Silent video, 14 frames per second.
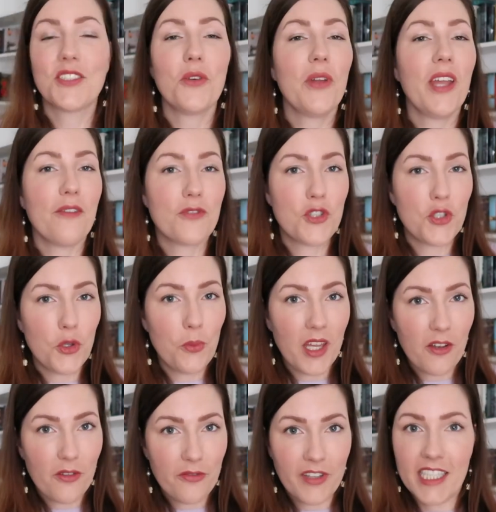So we have two
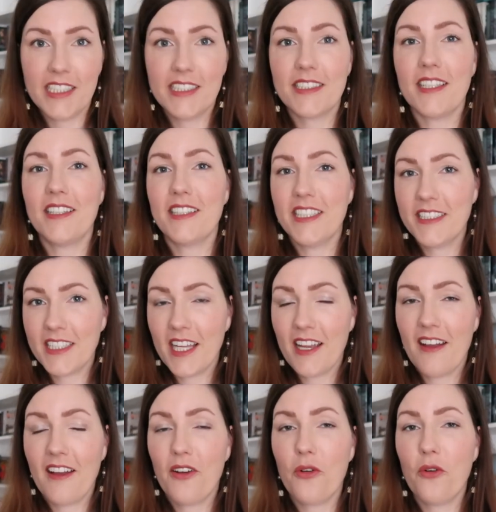POVs,
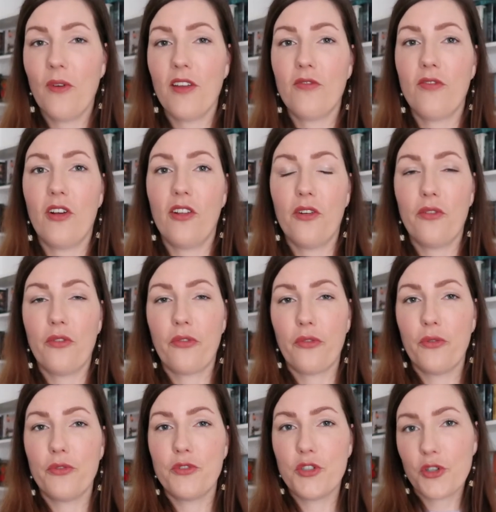Alicia, who we follow
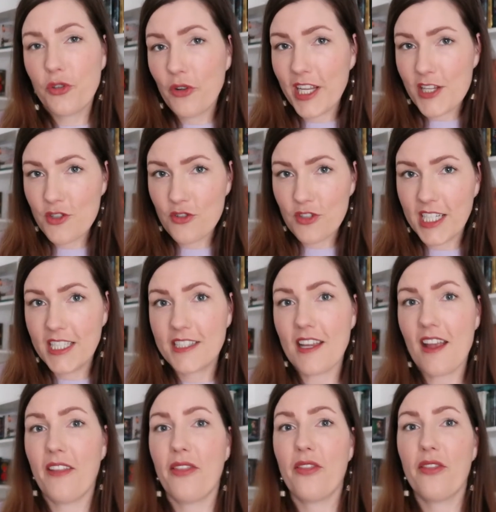through journal entries,
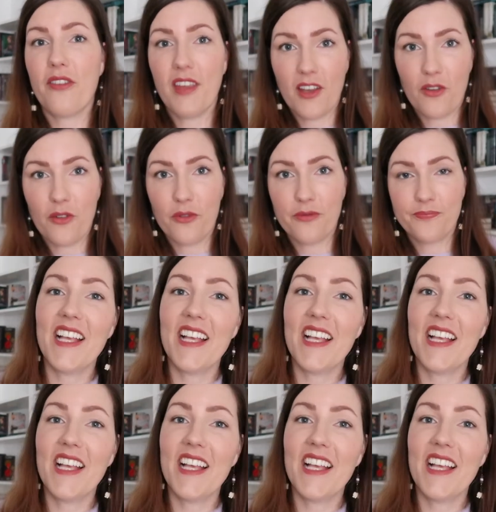and Theo.